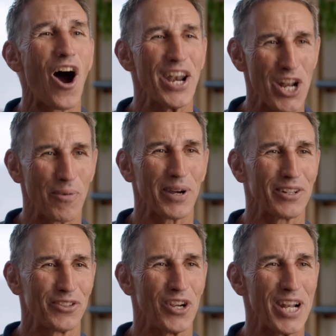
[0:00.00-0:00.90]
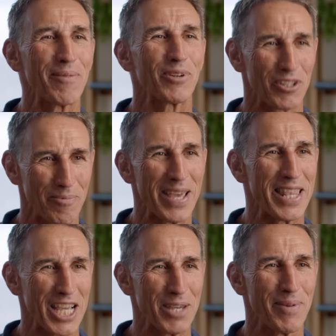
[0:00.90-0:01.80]
I know I'm going to turn up because I made
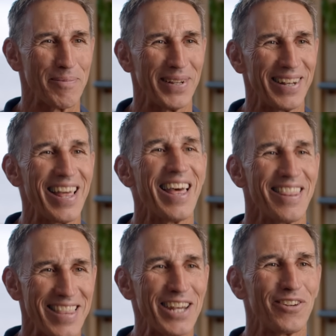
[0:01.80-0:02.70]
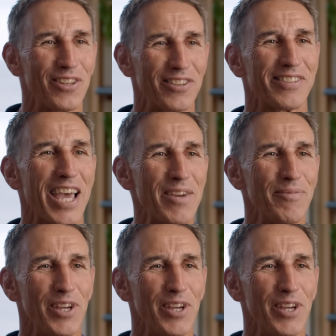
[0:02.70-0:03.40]
that commitment. They do the same.